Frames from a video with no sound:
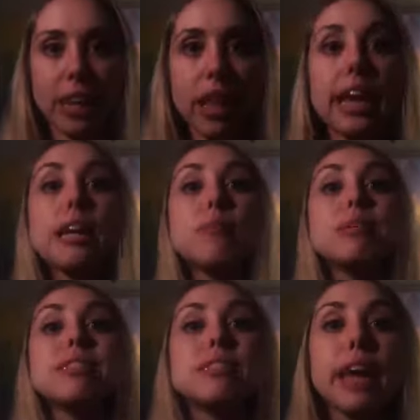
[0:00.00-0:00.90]
like it can
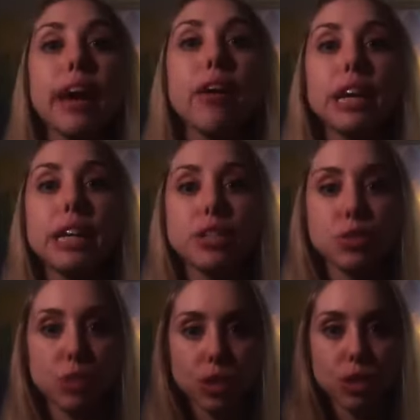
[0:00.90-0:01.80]
be scary
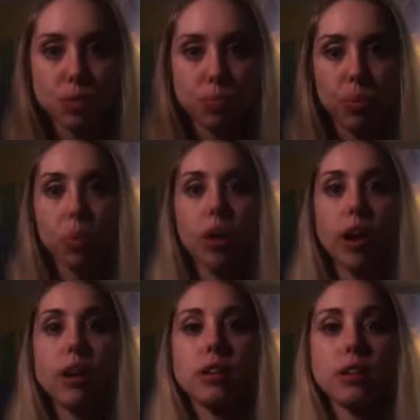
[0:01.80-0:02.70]
to
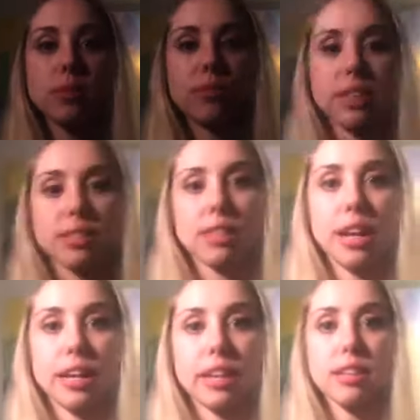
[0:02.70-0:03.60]
explore. Let me fix the
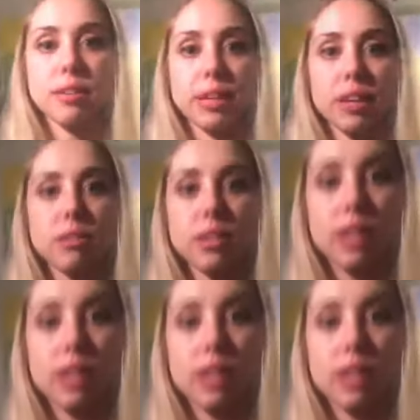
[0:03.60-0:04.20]
lighting. There we go.